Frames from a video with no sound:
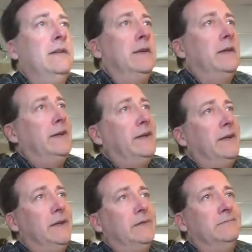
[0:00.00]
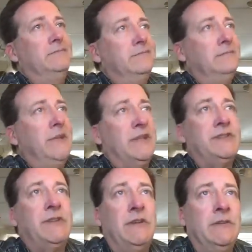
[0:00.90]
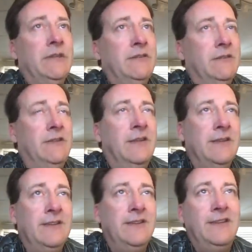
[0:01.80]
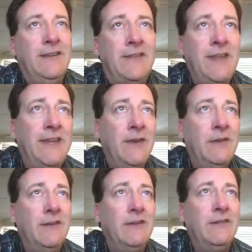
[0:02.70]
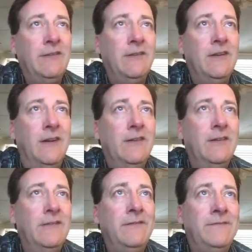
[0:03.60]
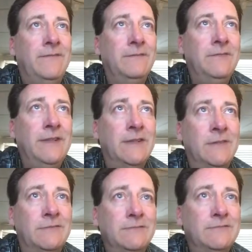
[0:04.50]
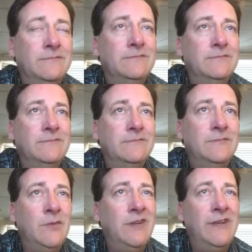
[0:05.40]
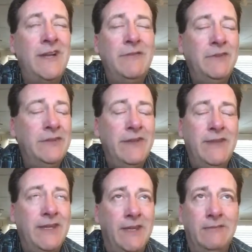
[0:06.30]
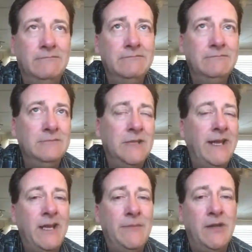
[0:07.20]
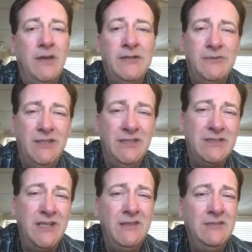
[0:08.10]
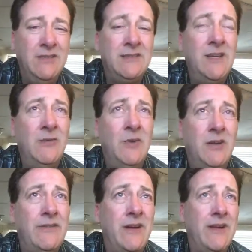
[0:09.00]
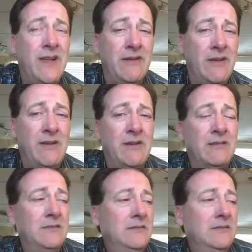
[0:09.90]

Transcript: They're certainly thinking, well, they're not really thinking. I got to be honest with you. It's not well thought out at all.